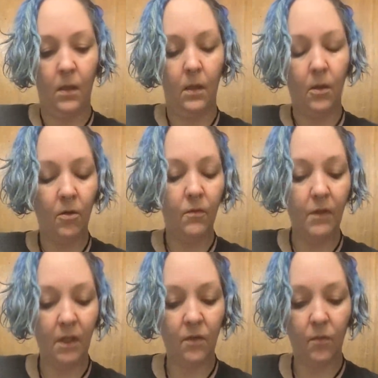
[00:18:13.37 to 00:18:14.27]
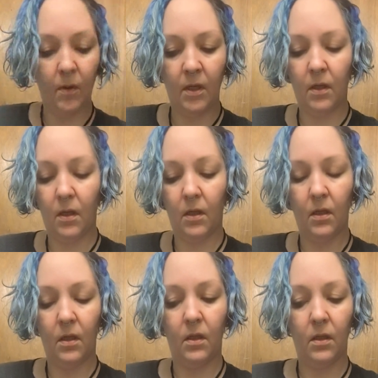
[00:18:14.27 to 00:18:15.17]
you know, I've gained weight, and
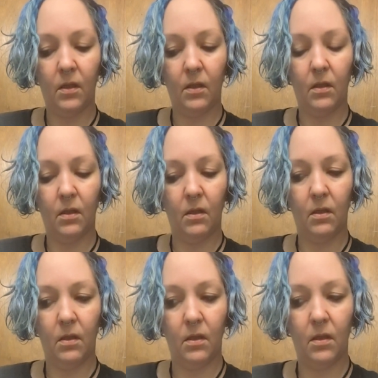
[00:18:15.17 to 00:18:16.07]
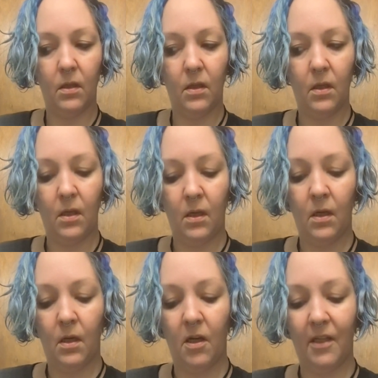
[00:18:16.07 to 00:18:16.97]
like,
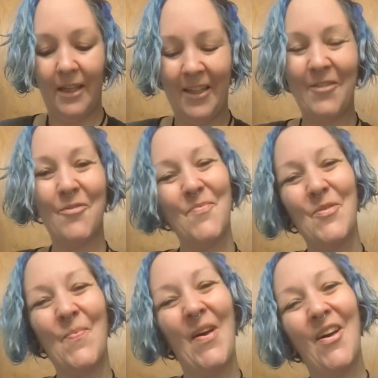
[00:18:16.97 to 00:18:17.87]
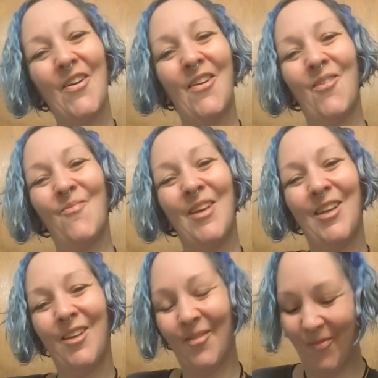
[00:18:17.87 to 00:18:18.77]
I can't even be mad at it,
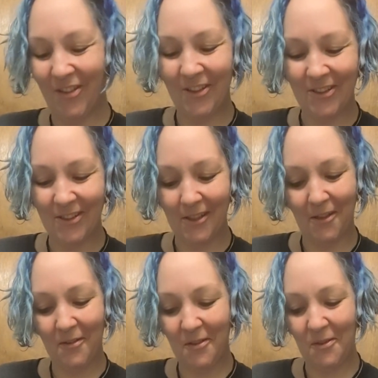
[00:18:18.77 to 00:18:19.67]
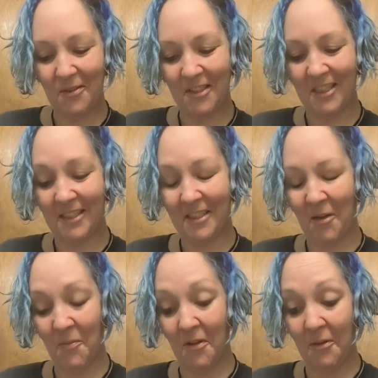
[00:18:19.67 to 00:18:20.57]
man, because I was losing like
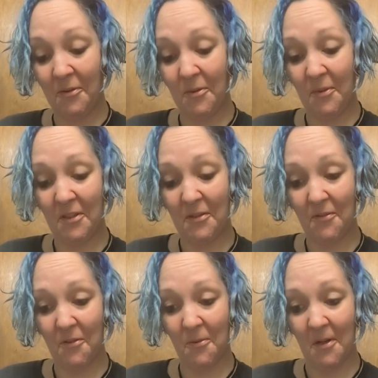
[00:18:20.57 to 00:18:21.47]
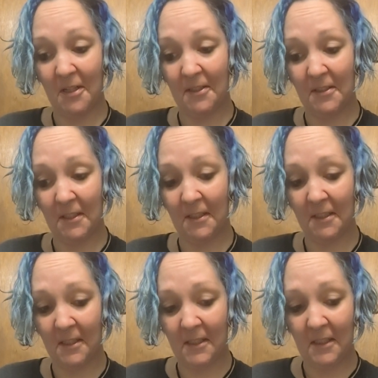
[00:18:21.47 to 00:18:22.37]
10 pounds a week for a while there,
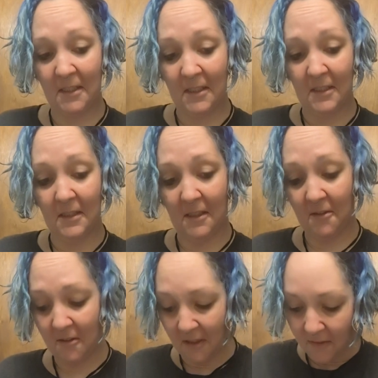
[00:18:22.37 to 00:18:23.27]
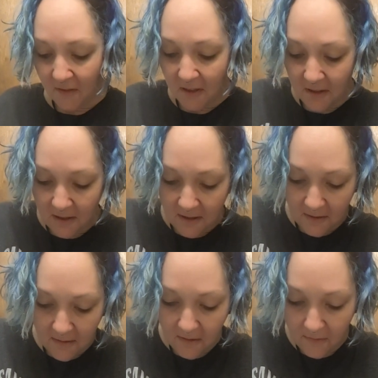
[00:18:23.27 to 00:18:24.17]
and I would have given
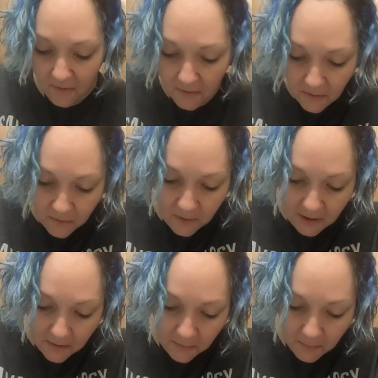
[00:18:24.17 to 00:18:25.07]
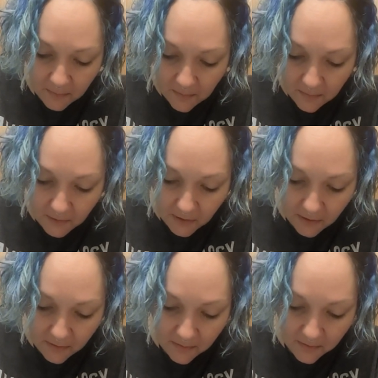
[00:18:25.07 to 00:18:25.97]
anything for a little weight, you
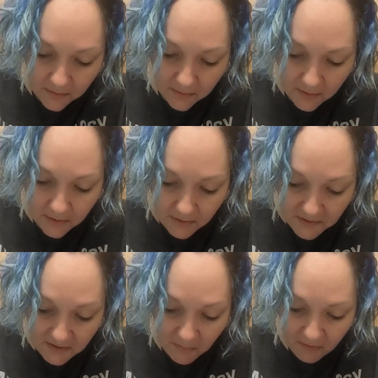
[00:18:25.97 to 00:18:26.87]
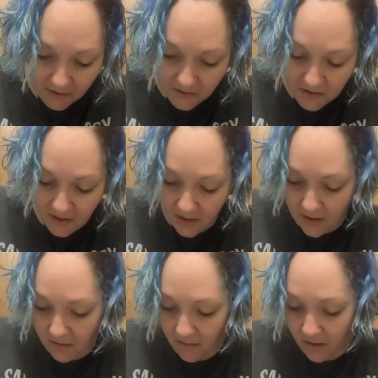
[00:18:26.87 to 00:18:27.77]
know, a little something, just
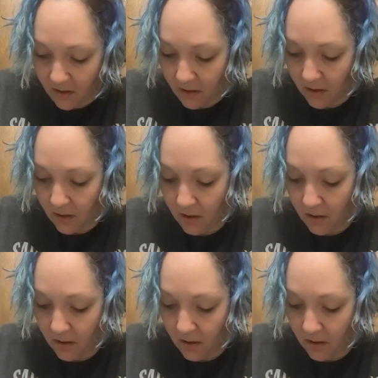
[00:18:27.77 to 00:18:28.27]
anything.